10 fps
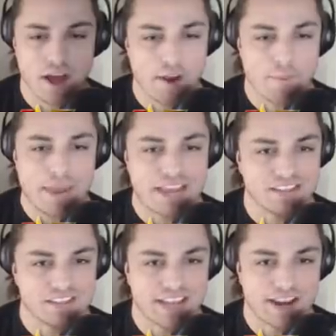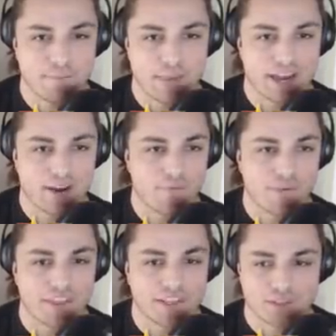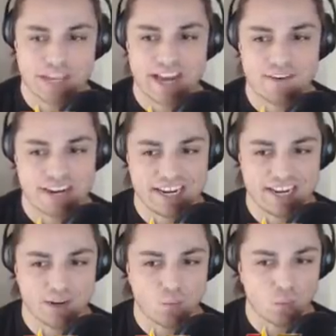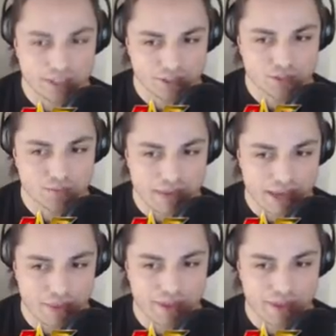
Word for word: amazing setup man for this guy right here. Will Smith,